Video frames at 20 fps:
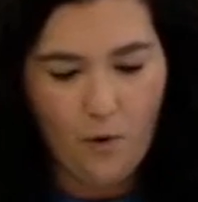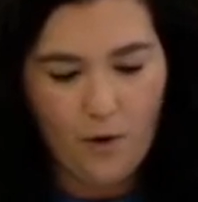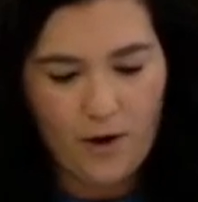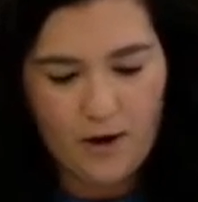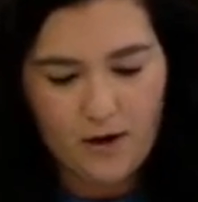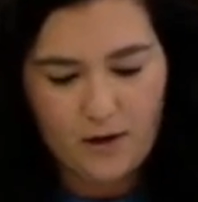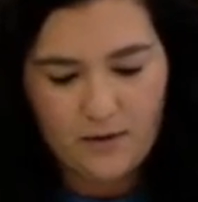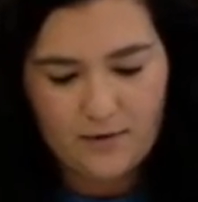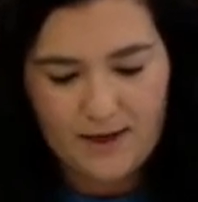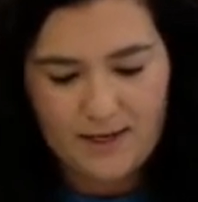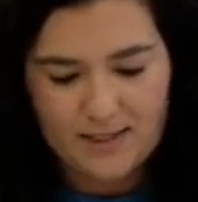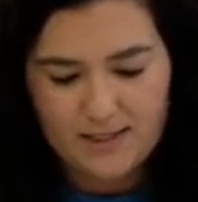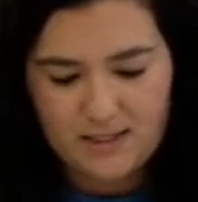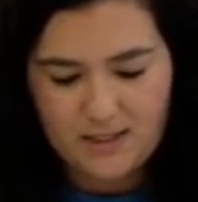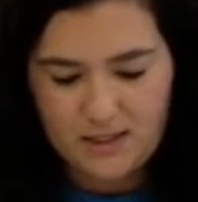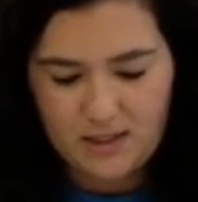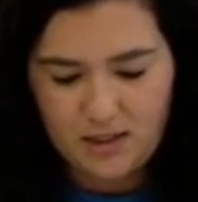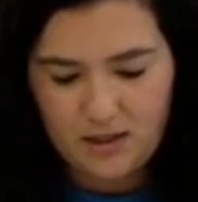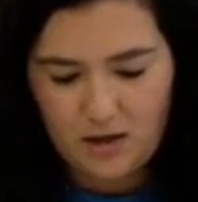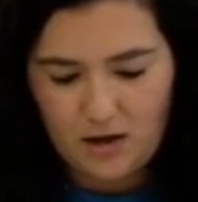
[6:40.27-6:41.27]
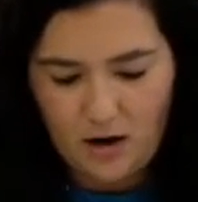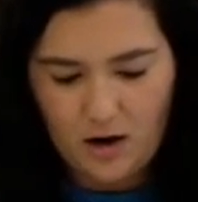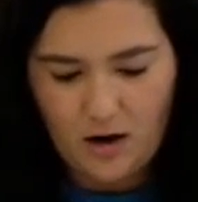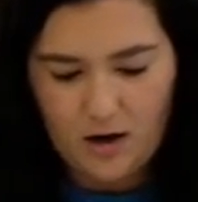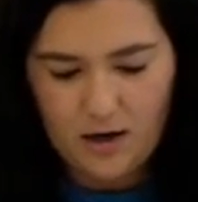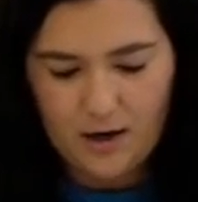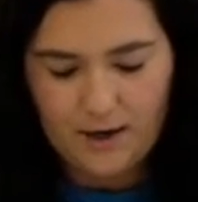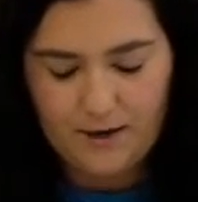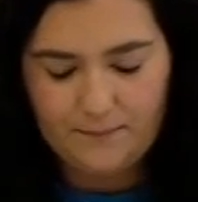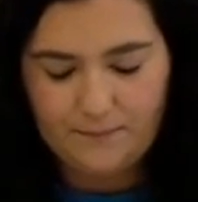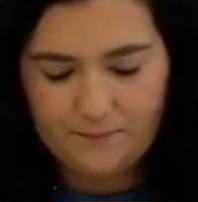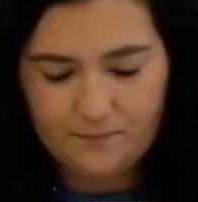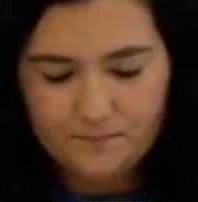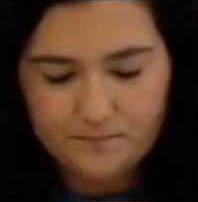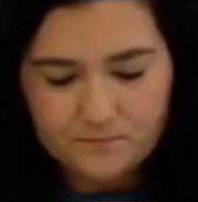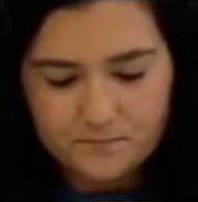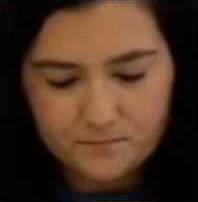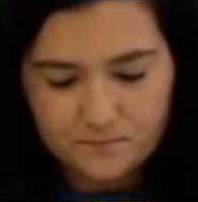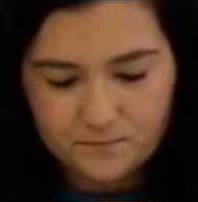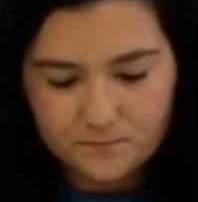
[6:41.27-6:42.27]
oil that's still on
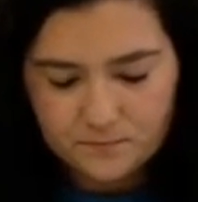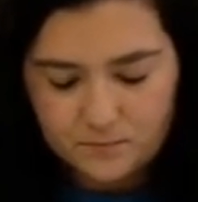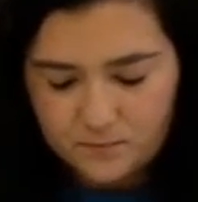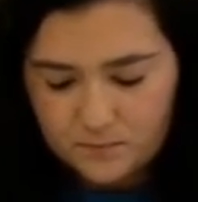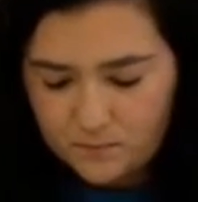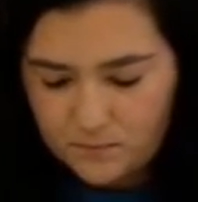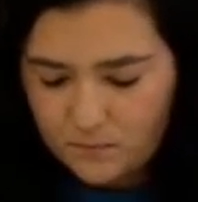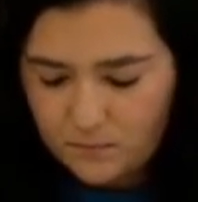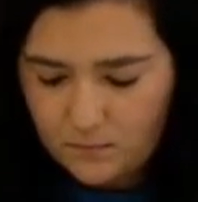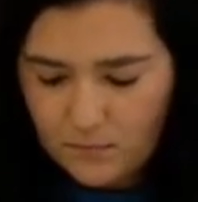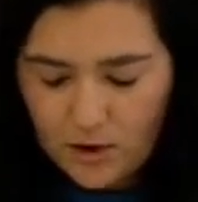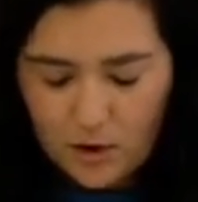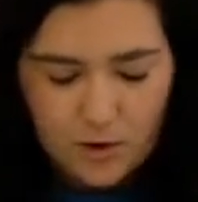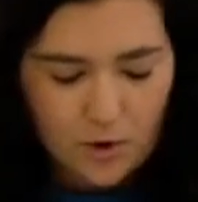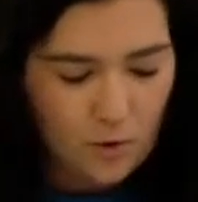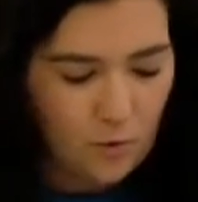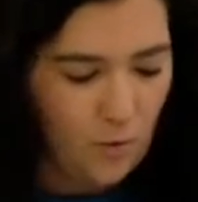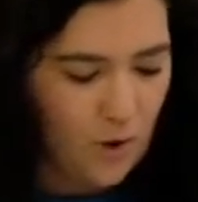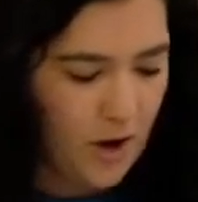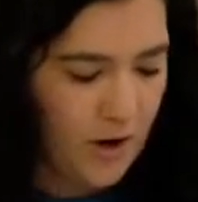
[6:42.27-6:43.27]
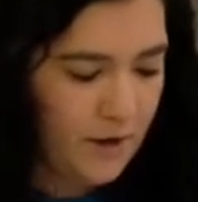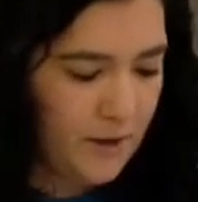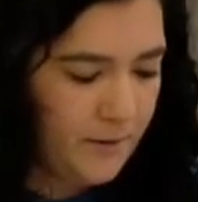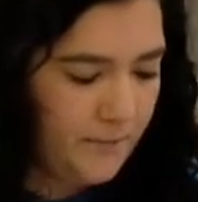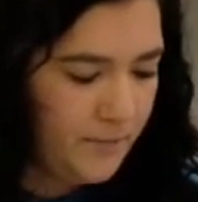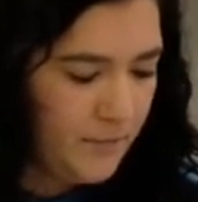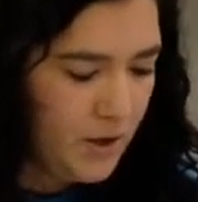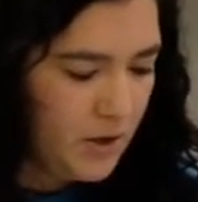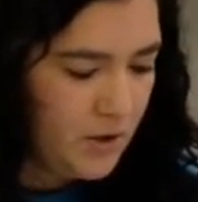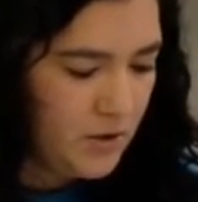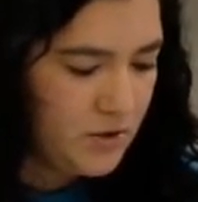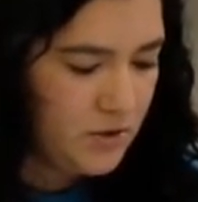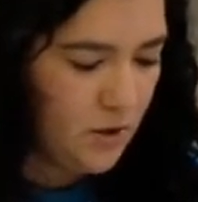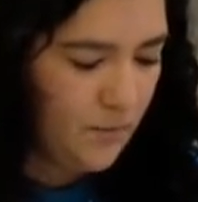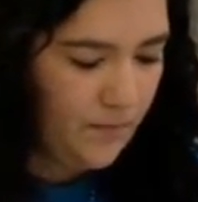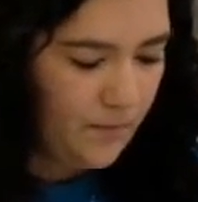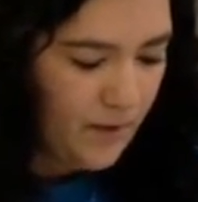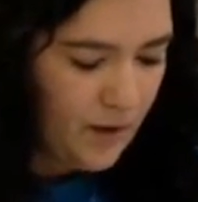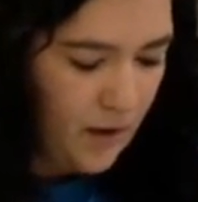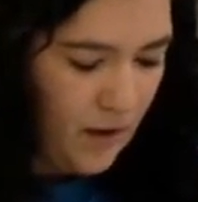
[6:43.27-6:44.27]
your water.
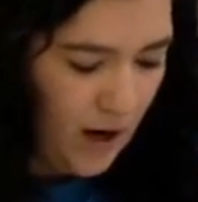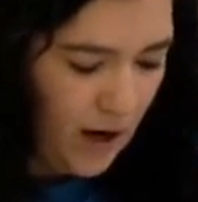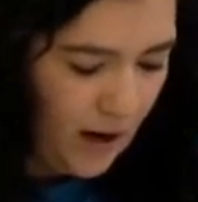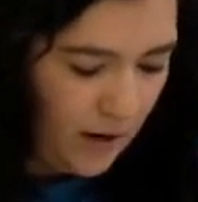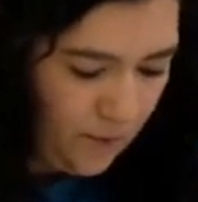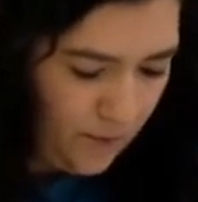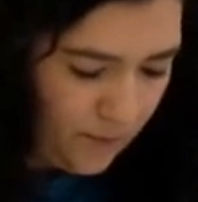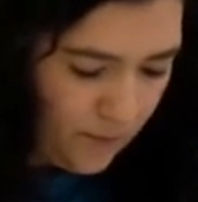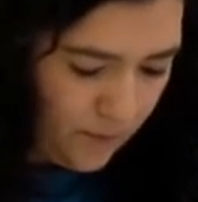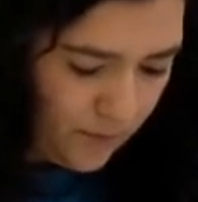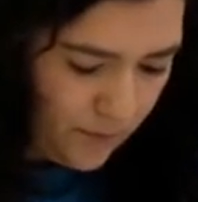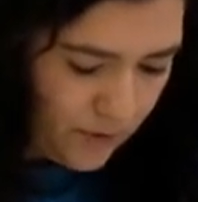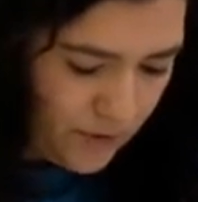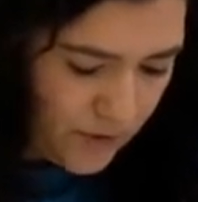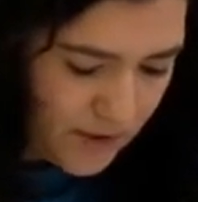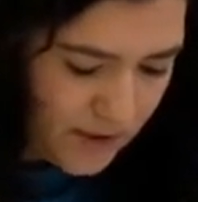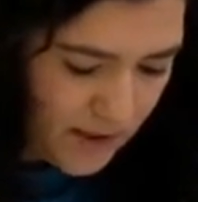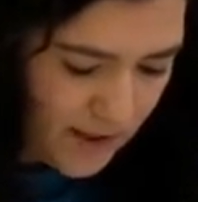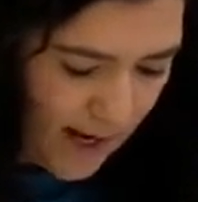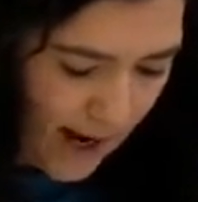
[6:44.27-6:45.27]
So I used a